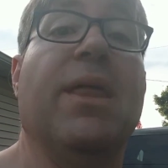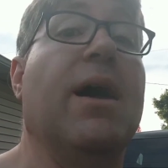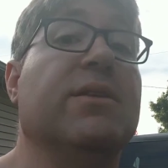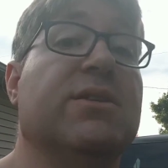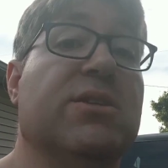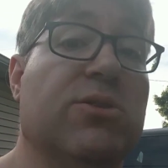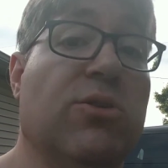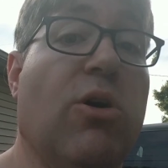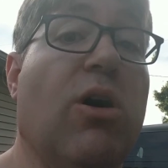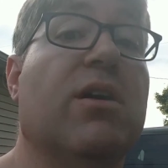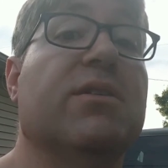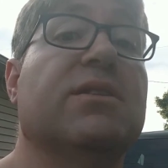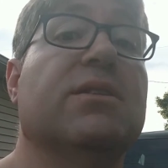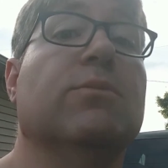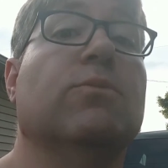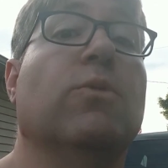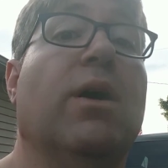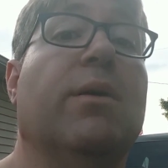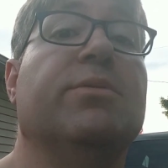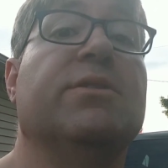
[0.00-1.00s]
That's an
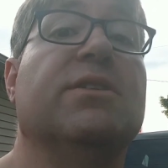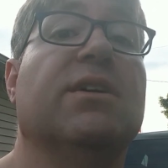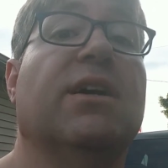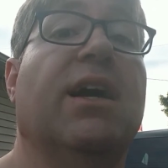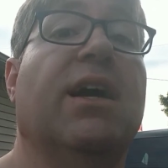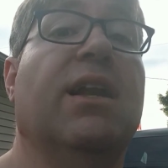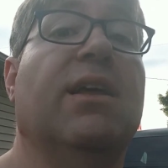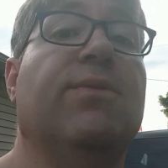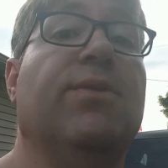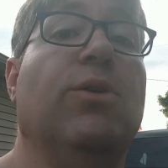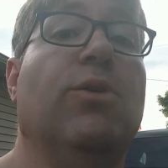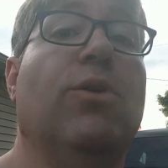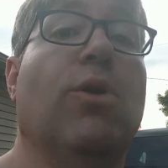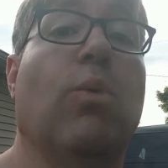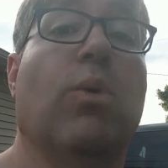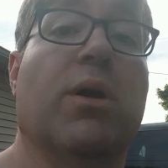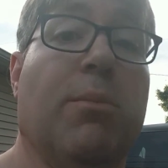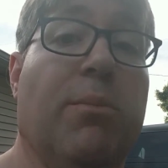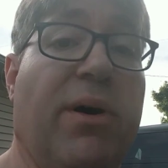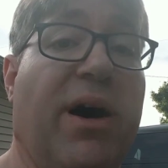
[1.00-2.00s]
awesome website. If you
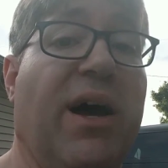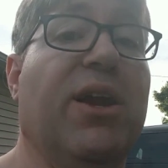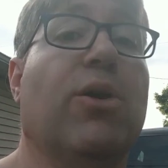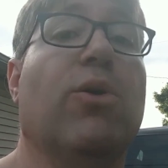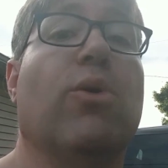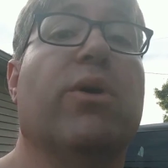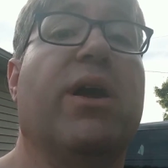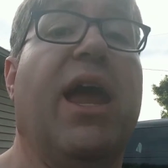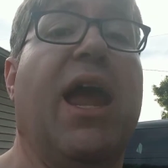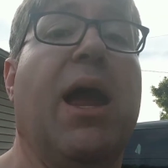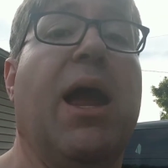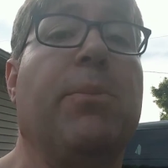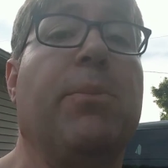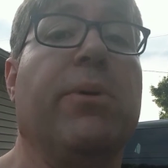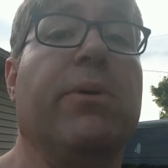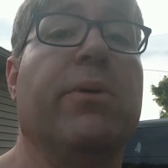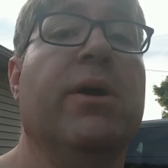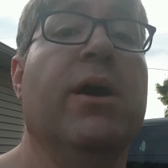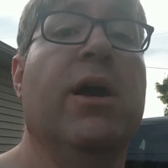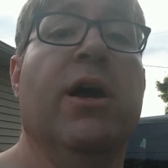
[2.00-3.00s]
don't want to buy your own
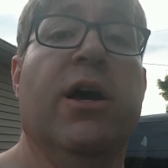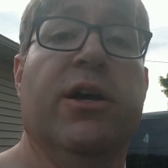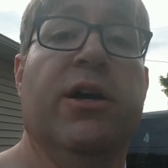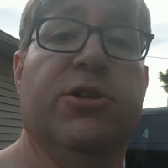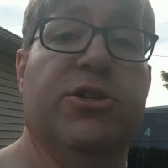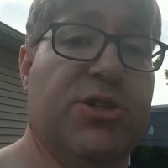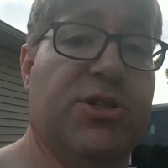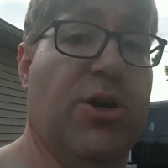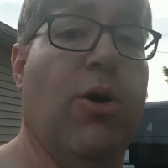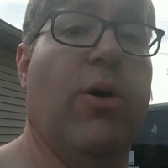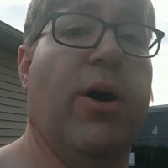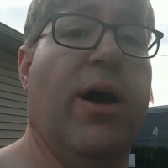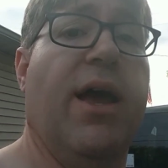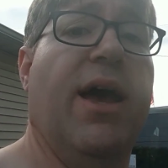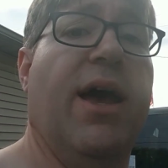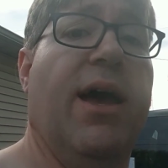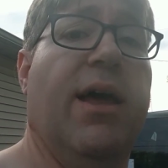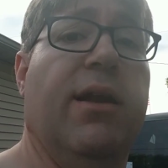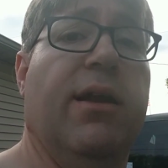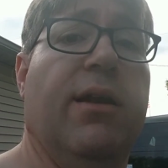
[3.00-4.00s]
camper, just go
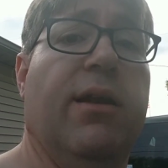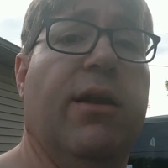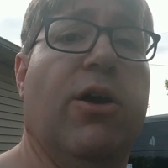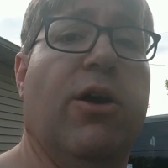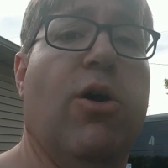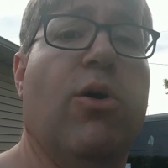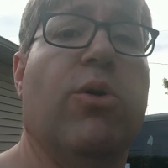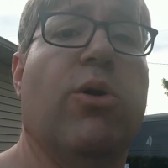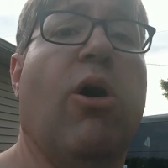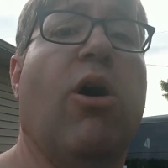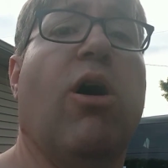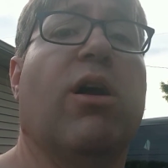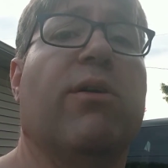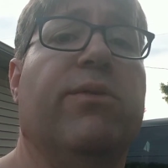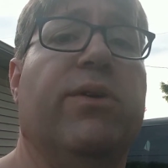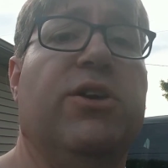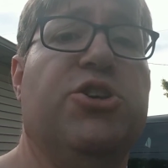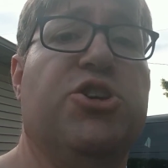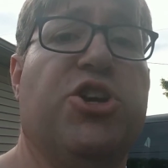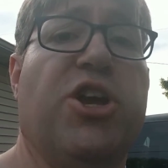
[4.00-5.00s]
ahead and go to
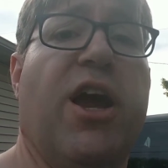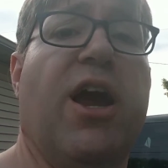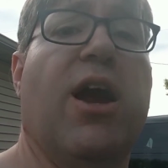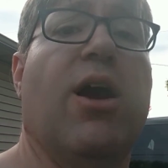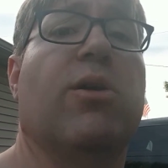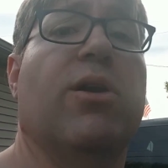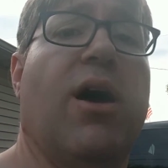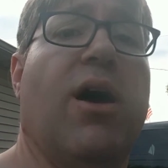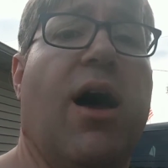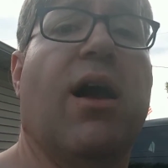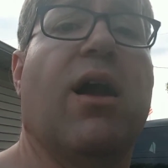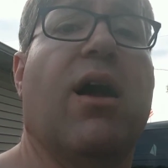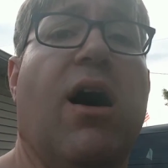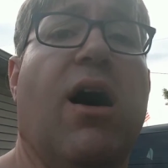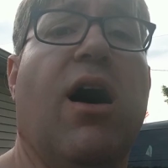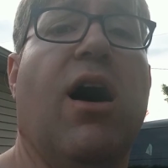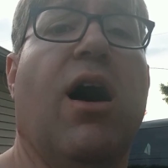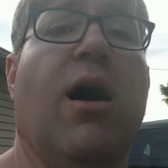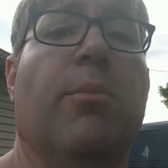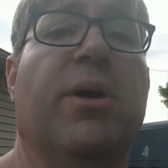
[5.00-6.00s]

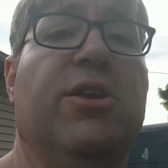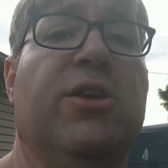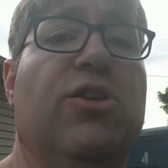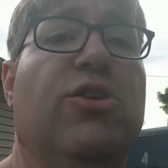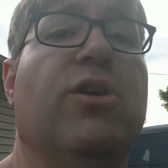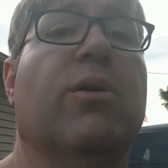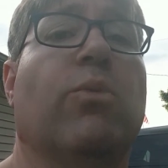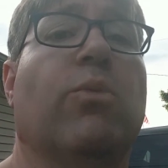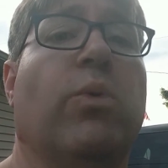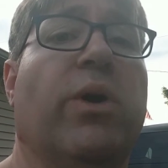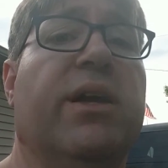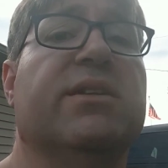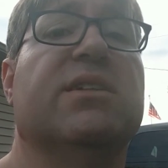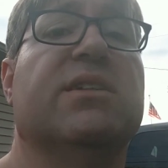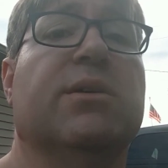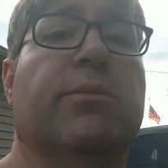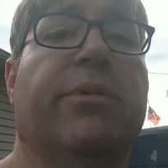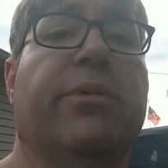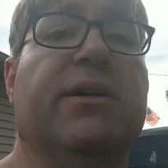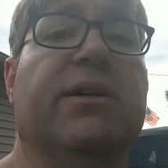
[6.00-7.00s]
rvshare.com, and you can rent
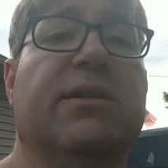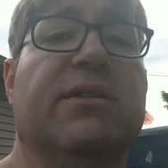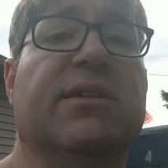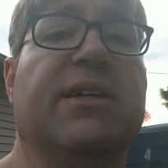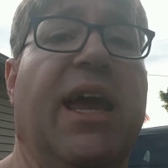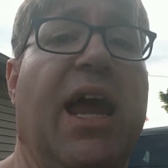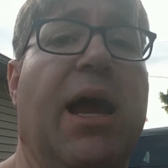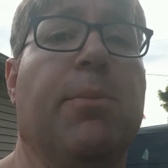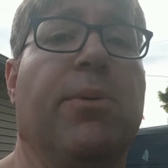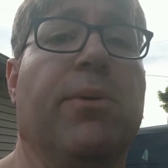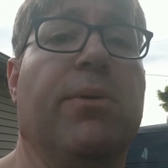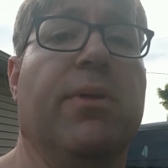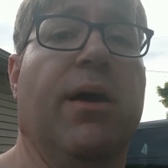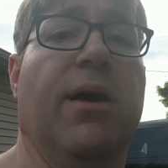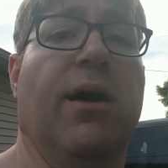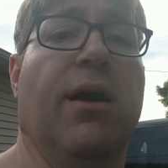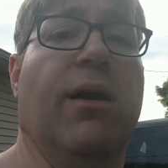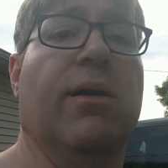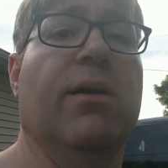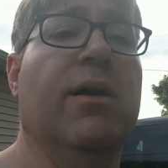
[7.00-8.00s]
somebody's camper
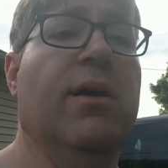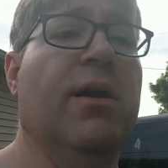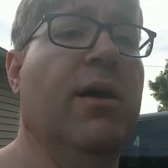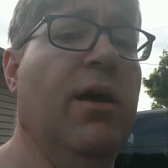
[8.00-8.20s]
there.